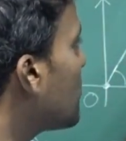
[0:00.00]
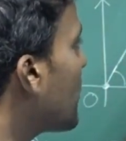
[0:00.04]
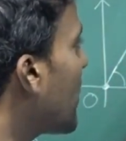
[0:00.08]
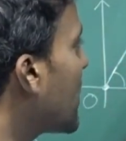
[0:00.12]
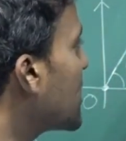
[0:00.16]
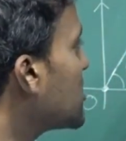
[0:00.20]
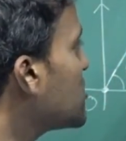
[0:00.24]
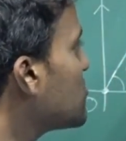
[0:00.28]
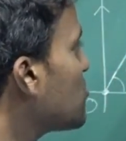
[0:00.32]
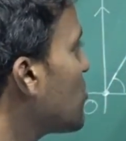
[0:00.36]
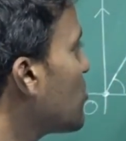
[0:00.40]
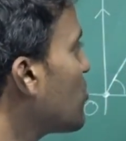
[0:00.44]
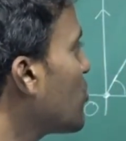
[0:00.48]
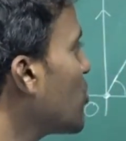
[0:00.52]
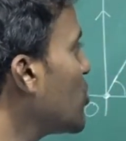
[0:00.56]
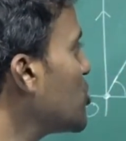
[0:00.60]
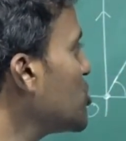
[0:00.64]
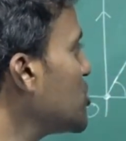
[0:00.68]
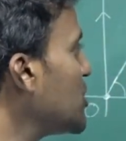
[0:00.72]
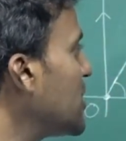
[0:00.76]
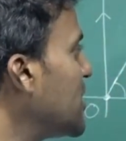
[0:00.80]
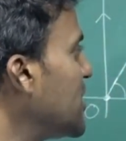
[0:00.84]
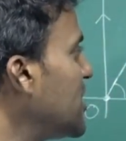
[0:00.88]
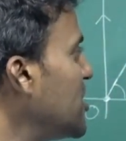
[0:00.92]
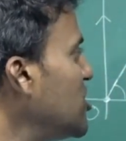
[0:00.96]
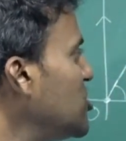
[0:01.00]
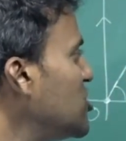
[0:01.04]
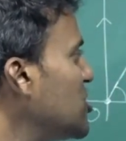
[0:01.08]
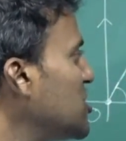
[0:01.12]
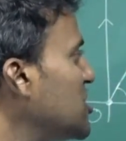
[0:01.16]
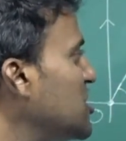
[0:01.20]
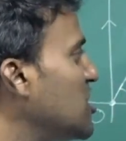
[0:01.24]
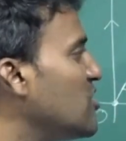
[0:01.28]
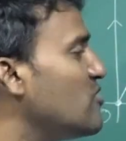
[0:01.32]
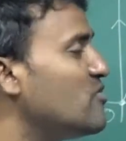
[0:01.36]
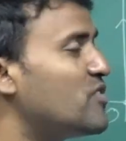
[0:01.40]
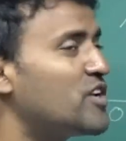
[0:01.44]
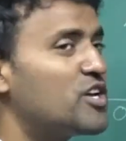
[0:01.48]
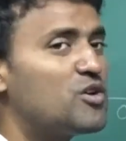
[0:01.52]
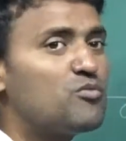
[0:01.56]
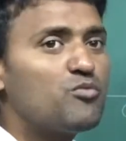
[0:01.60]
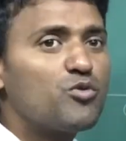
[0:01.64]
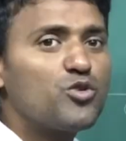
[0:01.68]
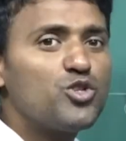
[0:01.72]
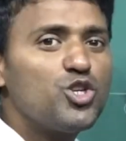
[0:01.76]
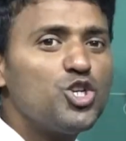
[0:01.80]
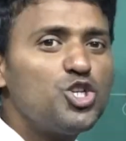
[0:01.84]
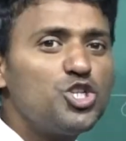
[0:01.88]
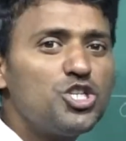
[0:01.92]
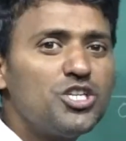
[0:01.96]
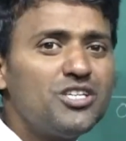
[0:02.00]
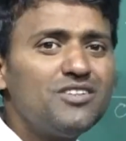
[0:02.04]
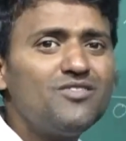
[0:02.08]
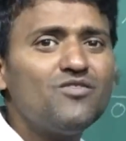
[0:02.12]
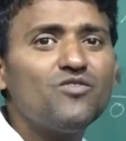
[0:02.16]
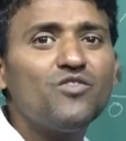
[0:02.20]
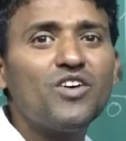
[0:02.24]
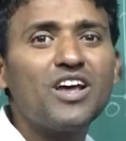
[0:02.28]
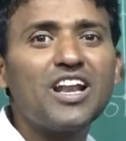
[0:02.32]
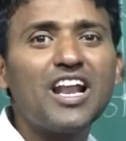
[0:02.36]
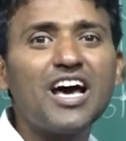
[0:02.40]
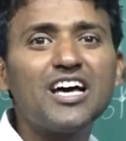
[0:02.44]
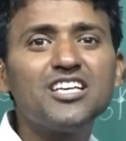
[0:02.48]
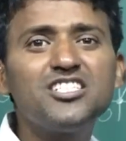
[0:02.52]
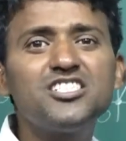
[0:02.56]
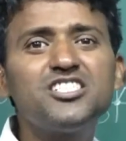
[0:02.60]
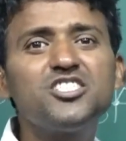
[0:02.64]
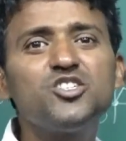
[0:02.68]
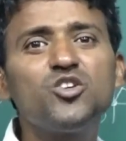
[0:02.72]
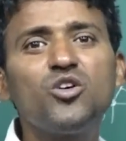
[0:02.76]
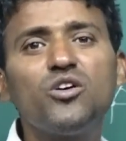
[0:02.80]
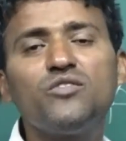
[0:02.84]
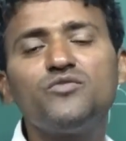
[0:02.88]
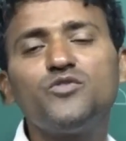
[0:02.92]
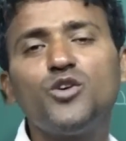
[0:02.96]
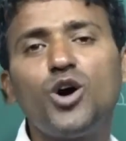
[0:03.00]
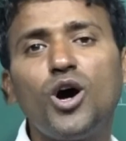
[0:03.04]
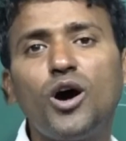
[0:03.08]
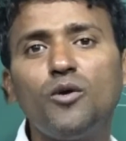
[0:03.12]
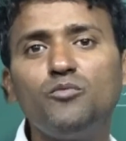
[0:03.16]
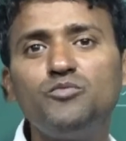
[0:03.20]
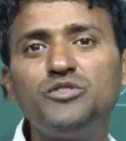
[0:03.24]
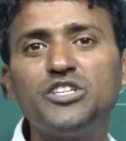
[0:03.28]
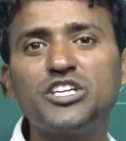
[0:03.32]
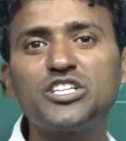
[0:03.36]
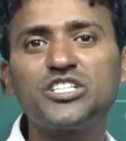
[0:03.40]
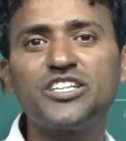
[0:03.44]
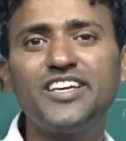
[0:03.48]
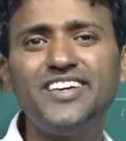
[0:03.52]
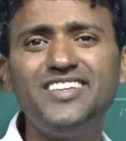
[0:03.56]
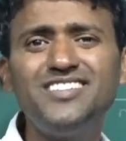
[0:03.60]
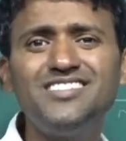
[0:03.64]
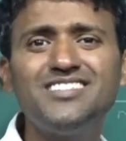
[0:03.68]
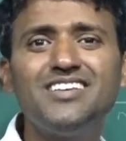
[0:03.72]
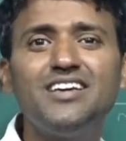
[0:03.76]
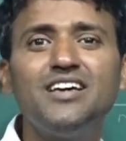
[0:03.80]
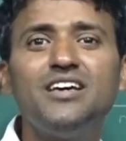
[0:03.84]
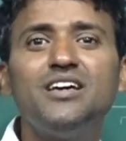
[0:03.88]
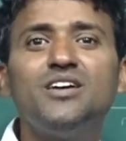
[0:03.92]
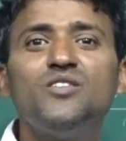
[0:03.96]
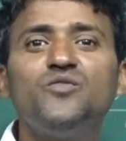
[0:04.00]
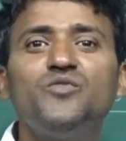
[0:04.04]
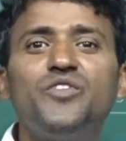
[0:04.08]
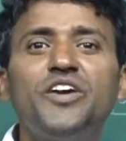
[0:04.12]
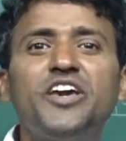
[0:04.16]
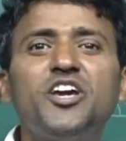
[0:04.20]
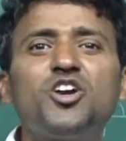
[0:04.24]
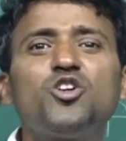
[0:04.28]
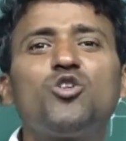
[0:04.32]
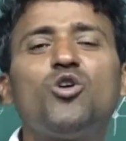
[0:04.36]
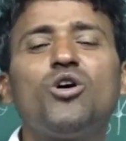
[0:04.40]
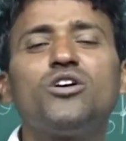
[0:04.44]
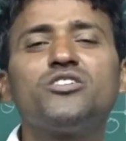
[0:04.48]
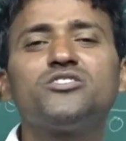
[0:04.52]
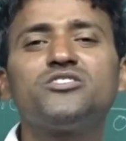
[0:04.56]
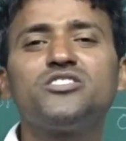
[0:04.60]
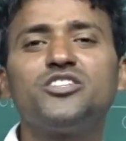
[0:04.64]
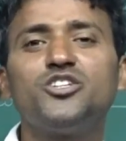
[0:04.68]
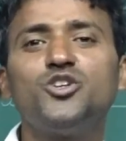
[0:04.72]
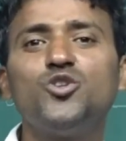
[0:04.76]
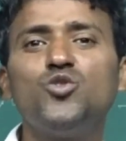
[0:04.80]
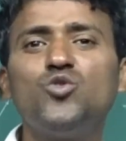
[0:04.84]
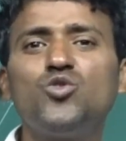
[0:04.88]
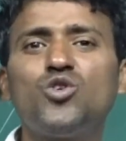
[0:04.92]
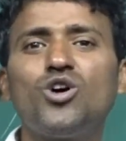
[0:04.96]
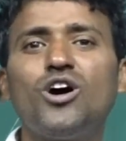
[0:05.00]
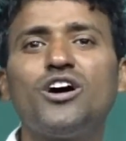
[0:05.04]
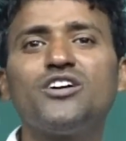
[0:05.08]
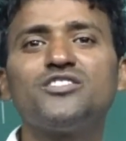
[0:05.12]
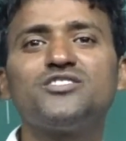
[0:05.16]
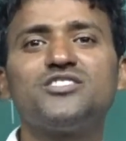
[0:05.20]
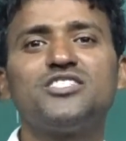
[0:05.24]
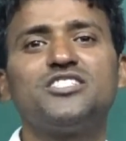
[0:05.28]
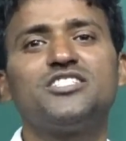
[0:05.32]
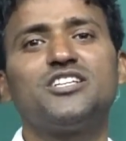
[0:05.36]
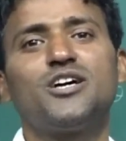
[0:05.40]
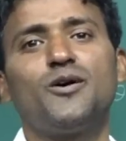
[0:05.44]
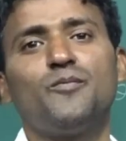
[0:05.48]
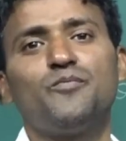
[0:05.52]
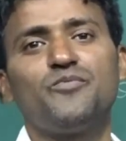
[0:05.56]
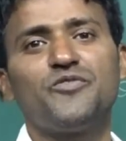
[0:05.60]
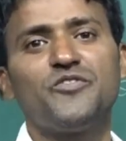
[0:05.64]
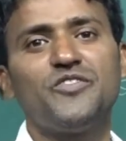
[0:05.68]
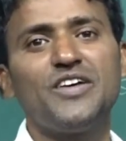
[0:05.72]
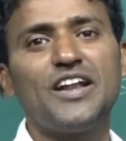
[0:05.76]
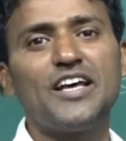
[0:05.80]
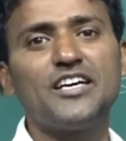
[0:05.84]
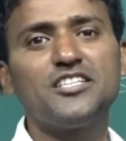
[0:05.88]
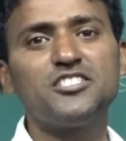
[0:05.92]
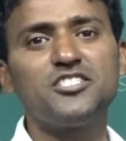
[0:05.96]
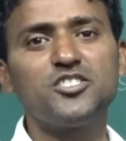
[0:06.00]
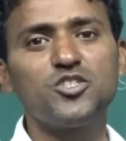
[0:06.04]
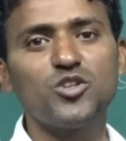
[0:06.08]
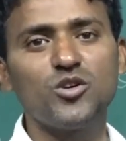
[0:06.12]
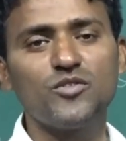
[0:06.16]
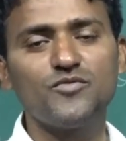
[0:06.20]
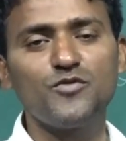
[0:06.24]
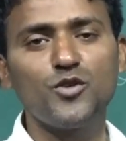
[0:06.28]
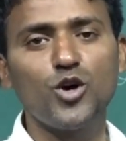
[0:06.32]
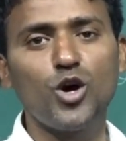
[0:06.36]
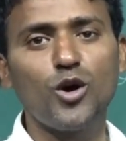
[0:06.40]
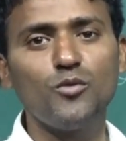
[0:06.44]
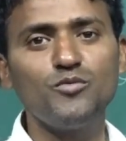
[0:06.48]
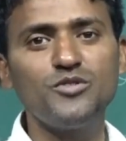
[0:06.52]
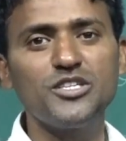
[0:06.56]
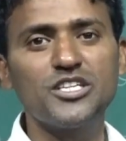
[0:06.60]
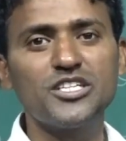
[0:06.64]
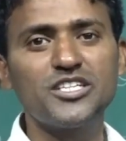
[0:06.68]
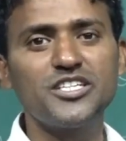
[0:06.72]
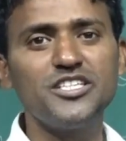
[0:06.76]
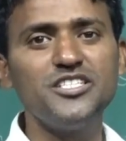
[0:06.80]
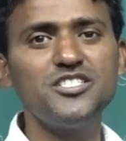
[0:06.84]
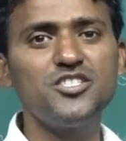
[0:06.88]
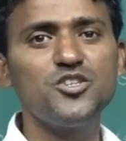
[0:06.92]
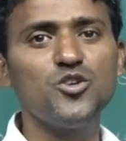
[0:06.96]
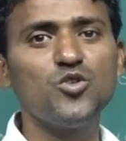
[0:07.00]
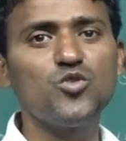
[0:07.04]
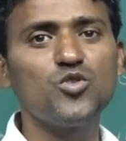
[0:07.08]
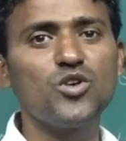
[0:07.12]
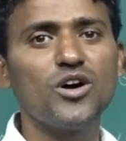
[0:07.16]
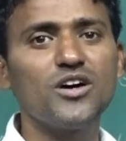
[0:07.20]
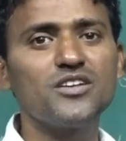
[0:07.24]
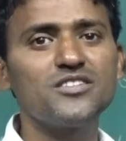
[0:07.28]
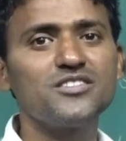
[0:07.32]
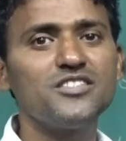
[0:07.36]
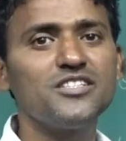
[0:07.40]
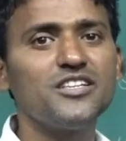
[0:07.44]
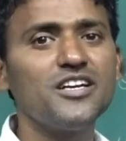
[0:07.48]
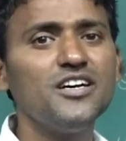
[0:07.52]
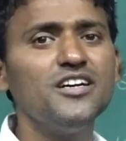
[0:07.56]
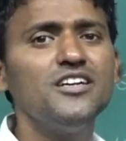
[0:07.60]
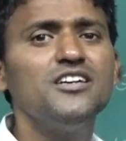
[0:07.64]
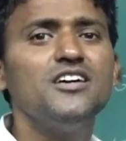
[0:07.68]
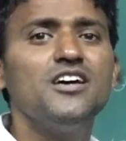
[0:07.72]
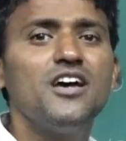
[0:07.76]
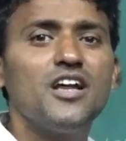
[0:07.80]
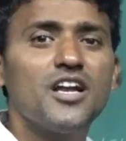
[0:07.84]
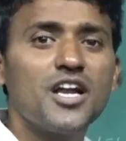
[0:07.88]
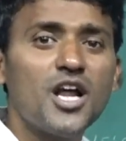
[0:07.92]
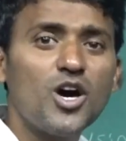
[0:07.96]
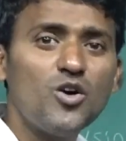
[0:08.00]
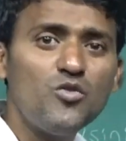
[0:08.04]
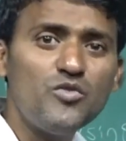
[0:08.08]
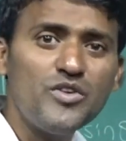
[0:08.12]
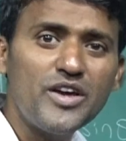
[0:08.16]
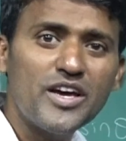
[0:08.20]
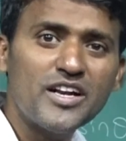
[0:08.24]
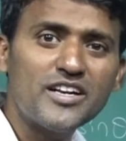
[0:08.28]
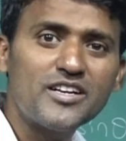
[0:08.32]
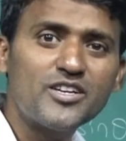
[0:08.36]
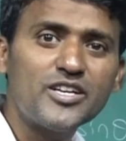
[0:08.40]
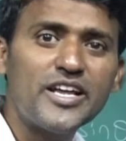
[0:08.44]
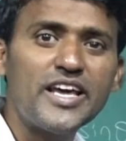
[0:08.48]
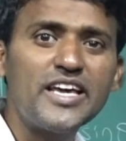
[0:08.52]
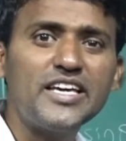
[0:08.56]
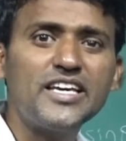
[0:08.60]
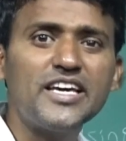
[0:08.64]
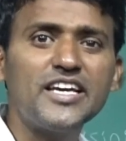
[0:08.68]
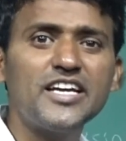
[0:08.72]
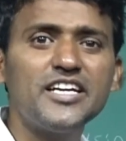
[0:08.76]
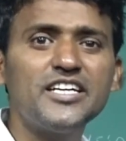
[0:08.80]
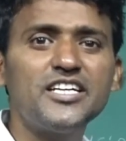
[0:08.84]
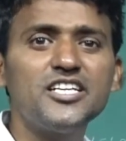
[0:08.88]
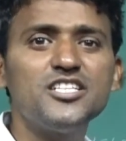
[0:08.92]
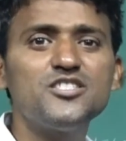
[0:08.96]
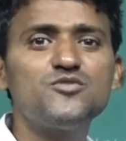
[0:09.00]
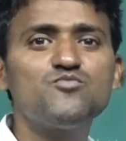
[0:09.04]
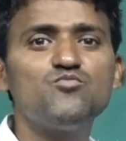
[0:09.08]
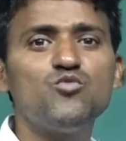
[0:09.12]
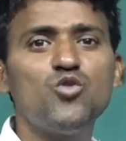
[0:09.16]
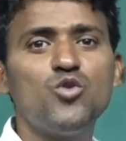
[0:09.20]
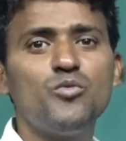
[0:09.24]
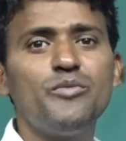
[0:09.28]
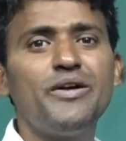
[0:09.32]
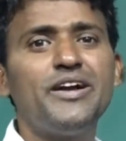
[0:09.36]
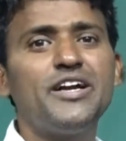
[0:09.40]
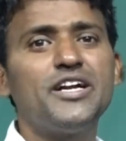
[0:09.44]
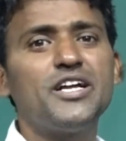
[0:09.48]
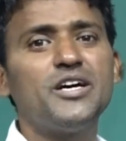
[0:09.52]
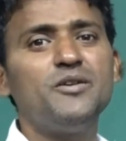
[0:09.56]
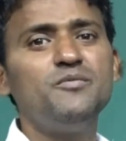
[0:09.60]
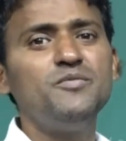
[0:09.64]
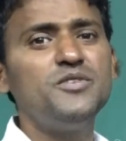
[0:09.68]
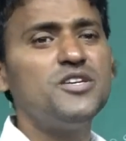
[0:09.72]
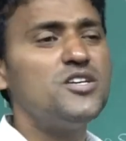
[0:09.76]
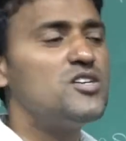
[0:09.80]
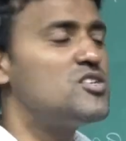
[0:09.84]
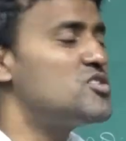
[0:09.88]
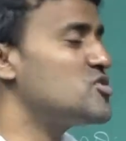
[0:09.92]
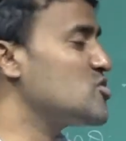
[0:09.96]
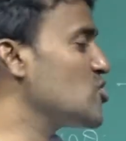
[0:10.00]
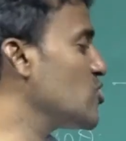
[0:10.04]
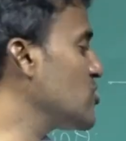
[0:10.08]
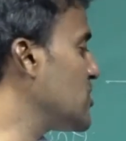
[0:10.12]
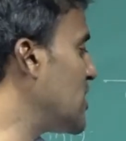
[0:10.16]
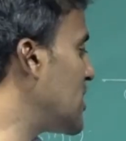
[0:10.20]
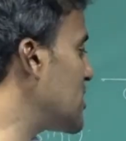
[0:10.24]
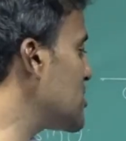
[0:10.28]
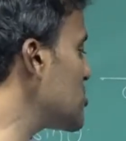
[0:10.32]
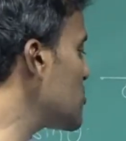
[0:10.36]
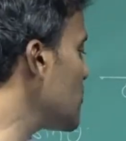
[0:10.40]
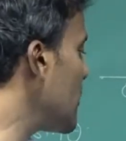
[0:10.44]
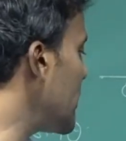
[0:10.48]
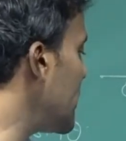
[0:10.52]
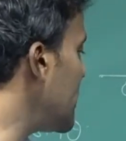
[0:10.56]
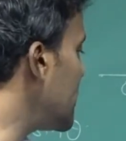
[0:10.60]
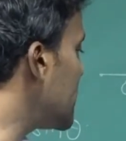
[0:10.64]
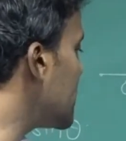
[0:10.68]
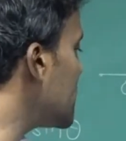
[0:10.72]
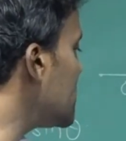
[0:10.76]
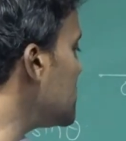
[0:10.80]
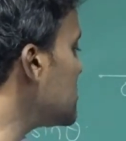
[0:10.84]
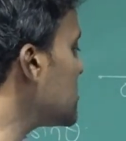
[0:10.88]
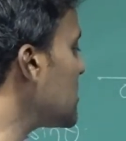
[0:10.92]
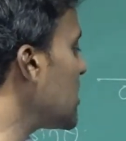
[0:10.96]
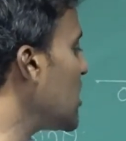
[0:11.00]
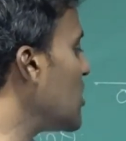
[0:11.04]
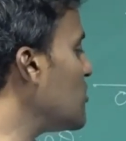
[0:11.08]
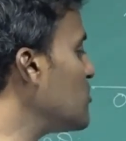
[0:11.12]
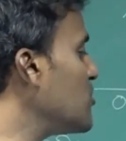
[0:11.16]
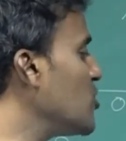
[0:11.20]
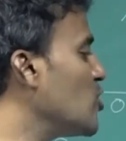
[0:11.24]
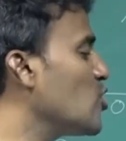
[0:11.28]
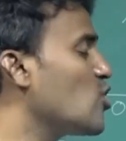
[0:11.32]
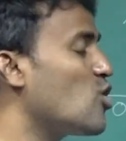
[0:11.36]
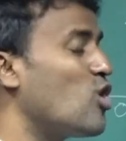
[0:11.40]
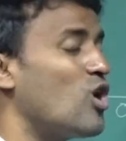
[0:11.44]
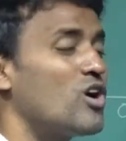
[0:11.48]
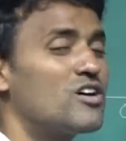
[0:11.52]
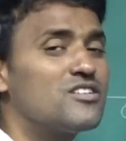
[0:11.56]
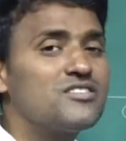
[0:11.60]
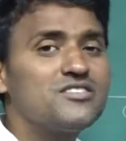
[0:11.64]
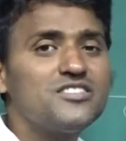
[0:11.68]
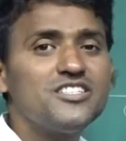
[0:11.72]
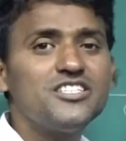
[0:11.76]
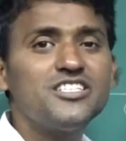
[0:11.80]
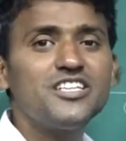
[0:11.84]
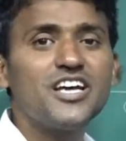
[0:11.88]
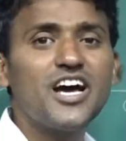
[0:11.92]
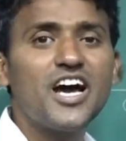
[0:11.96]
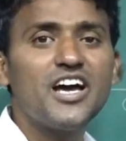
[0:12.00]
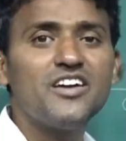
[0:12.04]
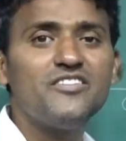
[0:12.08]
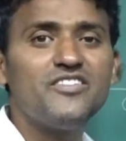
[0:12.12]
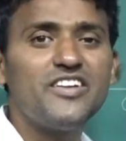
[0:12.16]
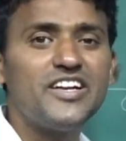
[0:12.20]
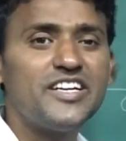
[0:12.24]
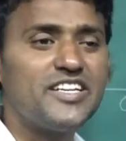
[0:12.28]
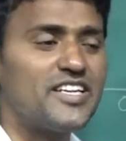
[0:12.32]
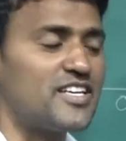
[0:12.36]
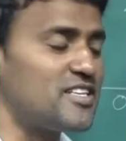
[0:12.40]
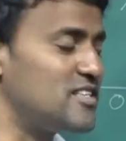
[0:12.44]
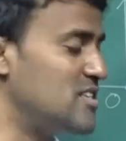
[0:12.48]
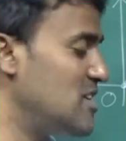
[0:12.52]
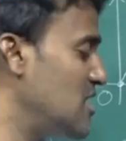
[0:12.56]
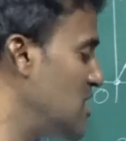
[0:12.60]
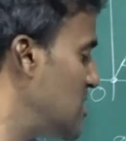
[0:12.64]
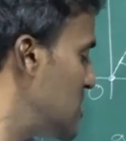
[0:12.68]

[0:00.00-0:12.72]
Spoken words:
maximum position, each and every position, velocity of the object is u cos theta. Velocity of the object is u cos theta. Now we are taking it is momentum, so that's why it is mu cos theta I have written.